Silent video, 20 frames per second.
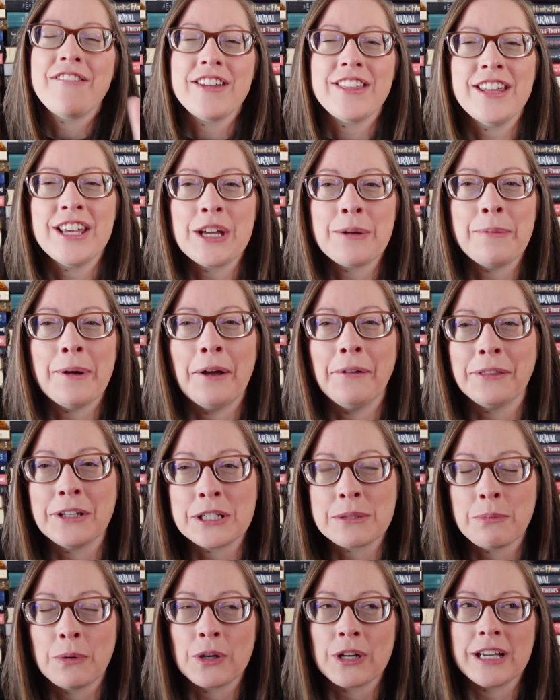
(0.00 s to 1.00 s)
Everything about
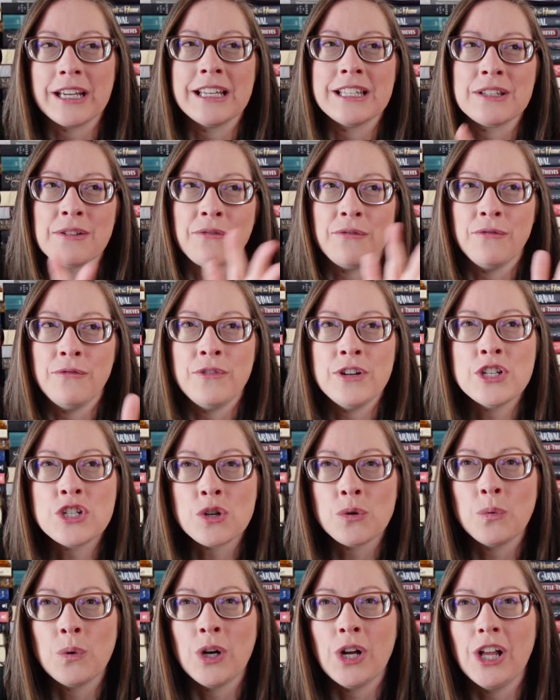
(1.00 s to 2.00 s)
this book is
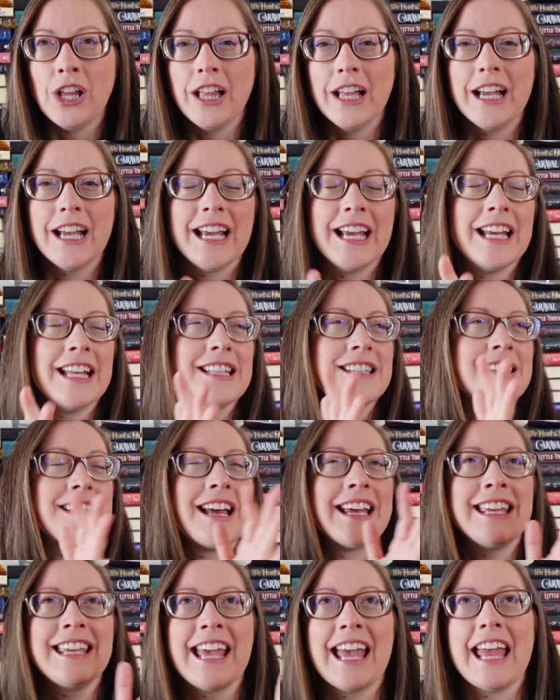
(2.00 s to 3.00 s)
visual.
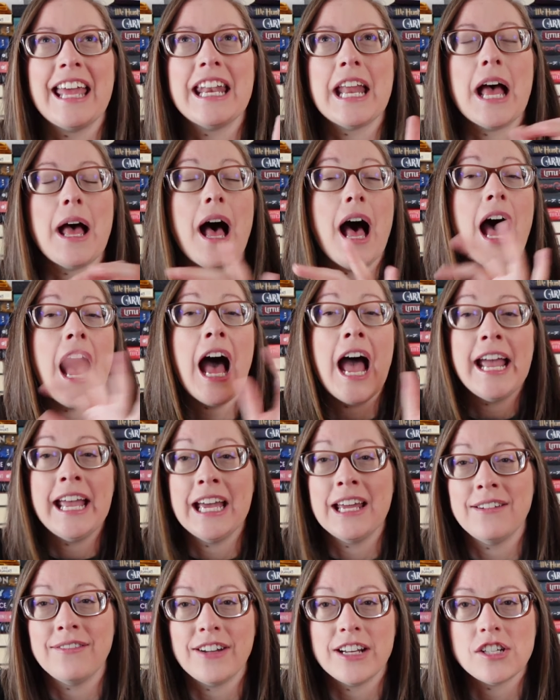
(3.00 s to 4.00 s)
It's again,
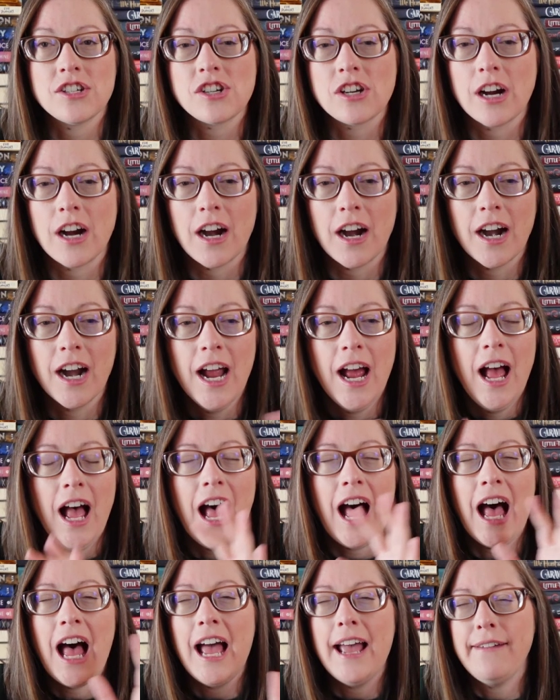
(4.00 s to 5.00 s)
high adventure,
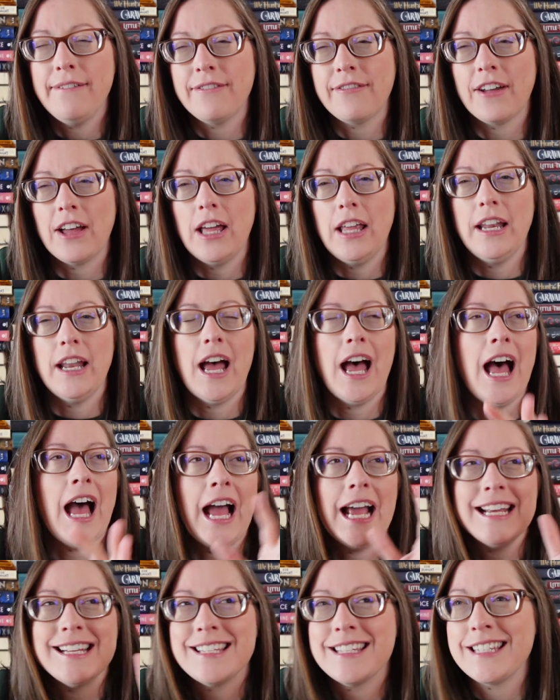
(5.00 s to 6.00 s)
high fun,
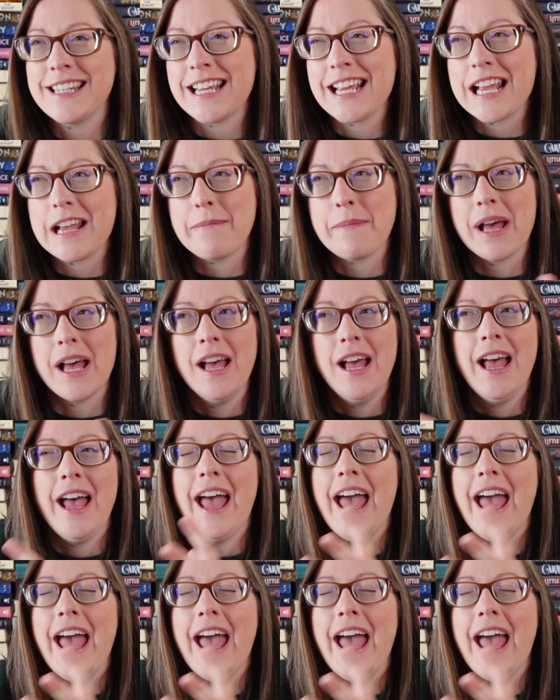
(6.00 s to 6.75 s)
high steam.